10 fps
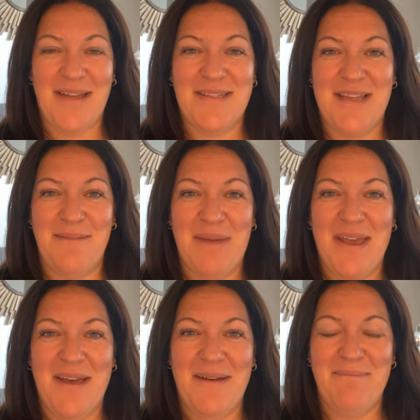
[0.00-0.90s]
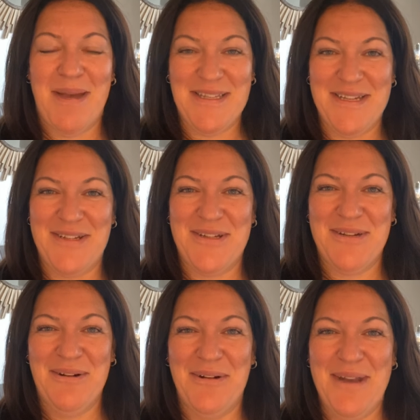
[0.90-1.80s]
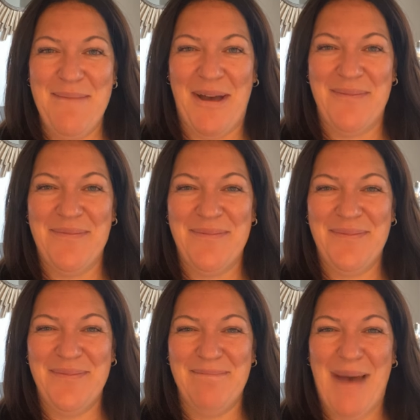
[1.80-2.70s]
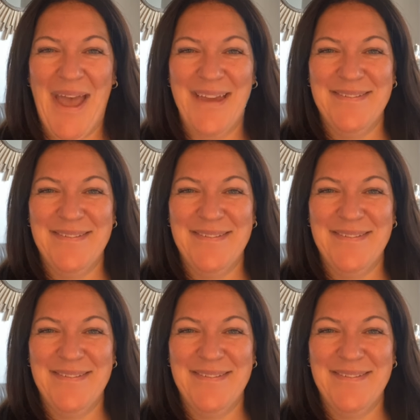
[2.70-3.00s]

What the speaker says: send me a message or an email. Bye.